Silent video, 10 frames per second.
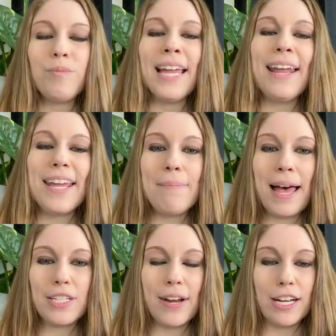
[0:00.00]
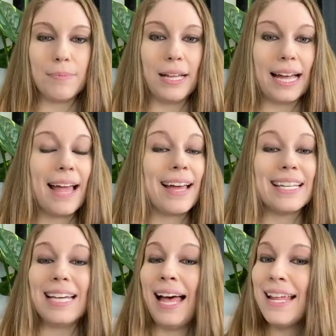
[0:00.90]
How do you get past writer's block? I
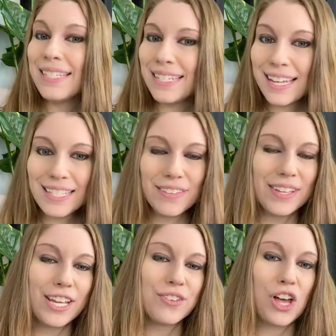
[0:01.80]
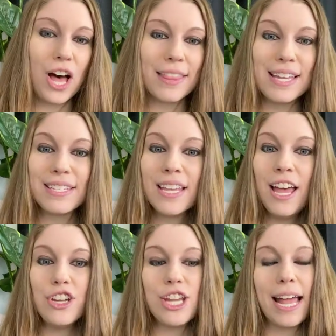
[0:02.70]
got tons and tons of videos on this.
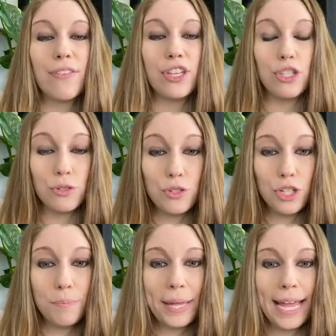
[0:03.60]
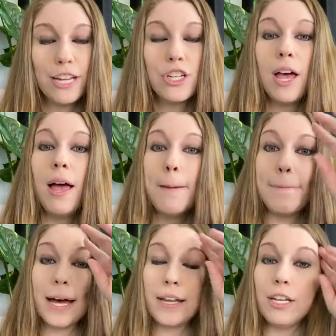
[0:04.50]
Check out the YouTube page.
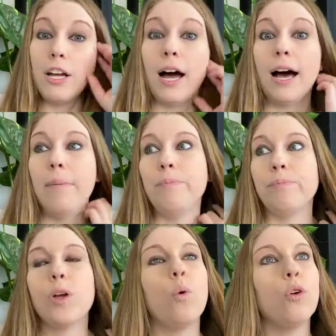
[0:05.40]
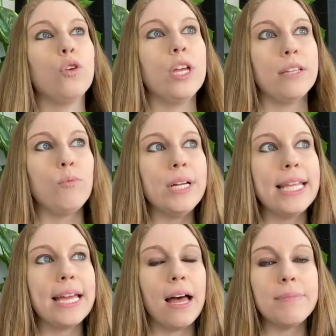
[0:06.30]
But it
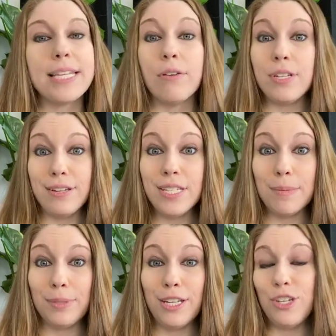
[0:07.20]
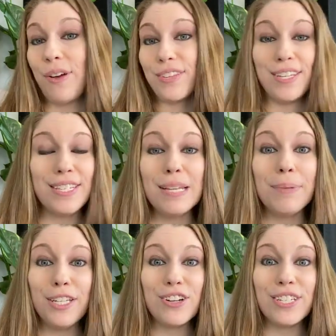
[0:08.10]
really comes down to discipline. You have to
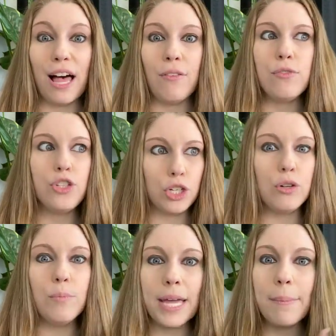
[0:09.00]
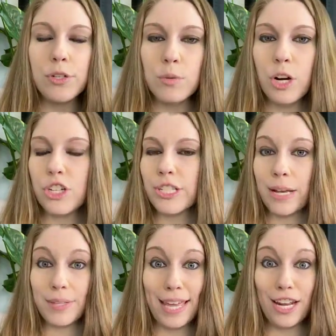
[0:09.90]
discipline yourself to be able to work. Just
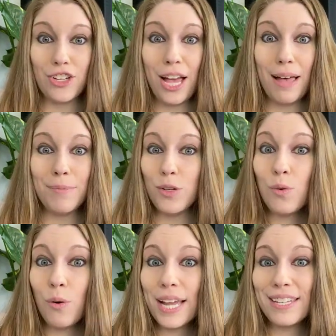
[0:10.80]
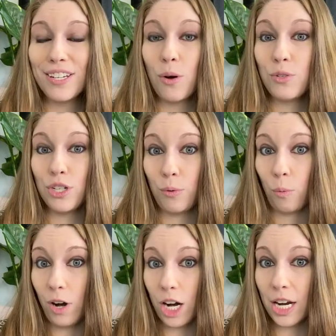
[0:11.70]
like with any job, you don't get to go to your
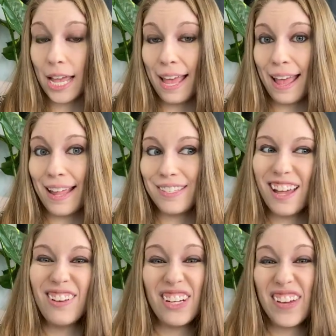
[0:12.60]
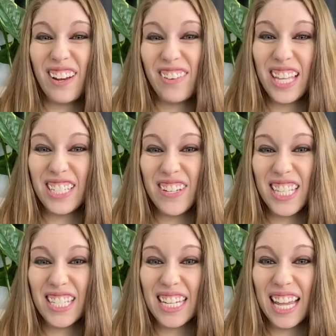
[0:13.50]
work and say, oh no, I don't feel like doing
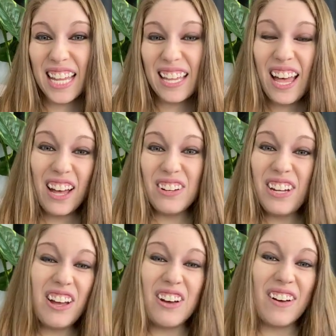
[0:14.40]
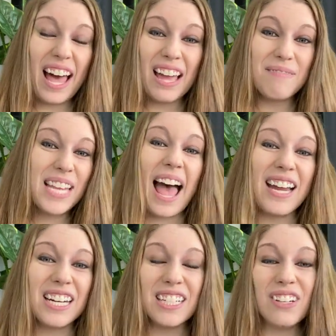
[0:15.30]
this today. Oh no, I'm
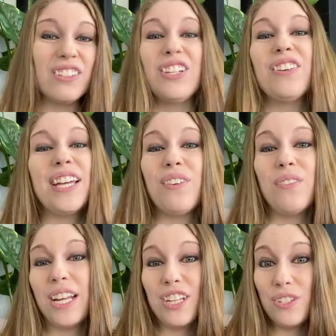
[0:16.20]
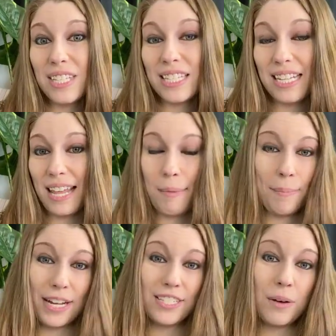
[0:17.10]
tired. Oh no, I don't want to do this today. My
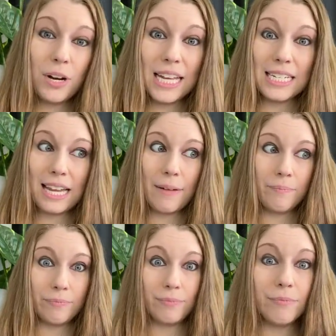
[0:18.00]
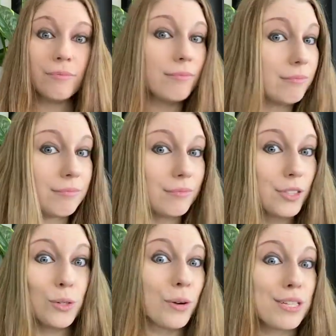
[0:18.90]
brain's not working today.
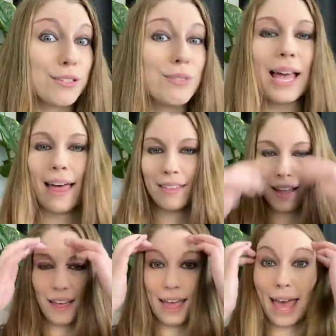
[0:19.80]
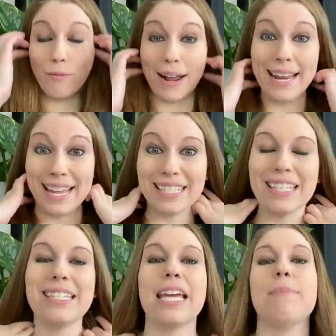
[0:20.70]
You don't get to do that. And writing is
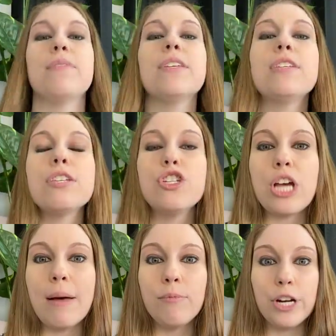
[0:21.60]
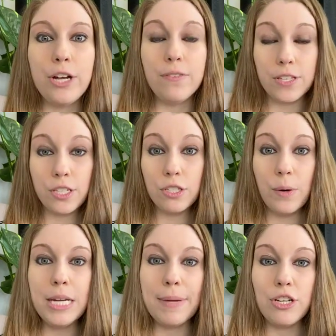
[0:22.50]
the same. If this is a job for you, if this is
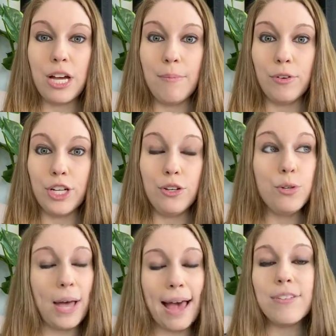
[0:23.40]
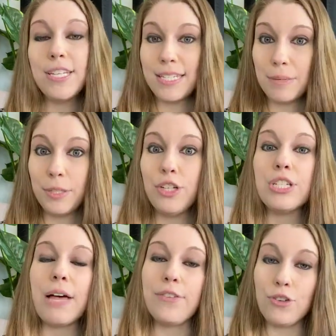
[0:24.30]
going to be a job for you, you have to discipline
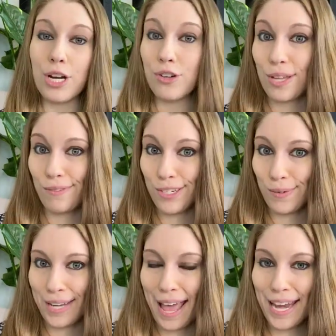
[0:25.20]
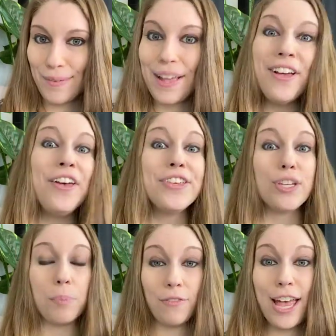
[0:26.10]
yourself and train yourself to do it anyway.
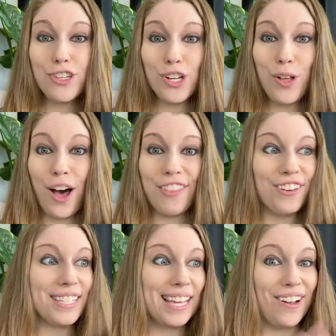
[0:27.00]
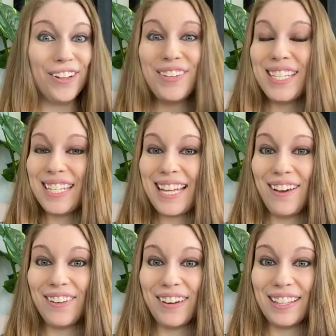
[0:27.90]
So professional authors can always sit
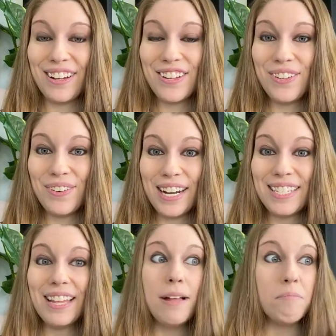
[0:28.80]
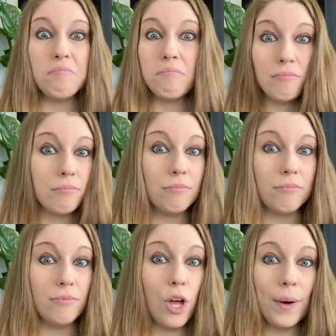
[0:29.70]
down and write their stories.
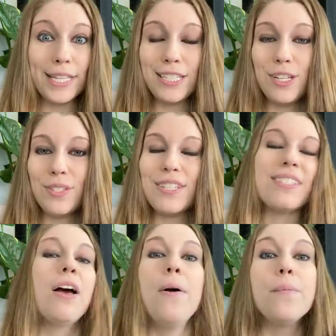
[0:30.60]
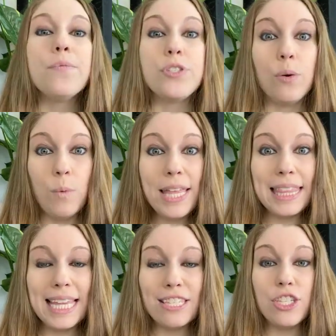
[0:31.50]
No excuses. So
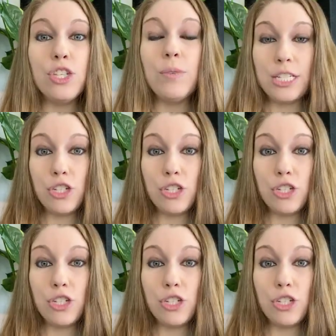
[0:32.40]
with this, you need